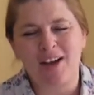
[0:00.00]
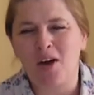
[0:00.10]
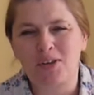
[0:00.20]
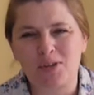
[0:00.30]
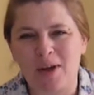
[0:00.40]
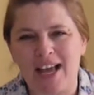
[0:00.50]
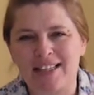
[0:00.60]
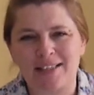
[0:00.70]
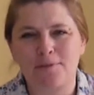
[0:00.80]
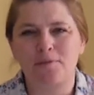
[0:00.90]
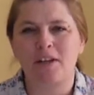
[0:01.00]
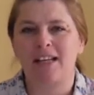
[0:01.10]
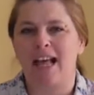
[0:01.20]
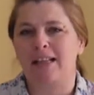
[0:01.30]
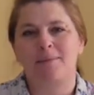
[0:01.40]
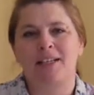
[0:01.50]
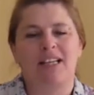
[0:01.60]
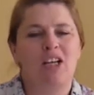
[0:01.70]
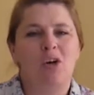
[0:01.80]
also adds some fun element,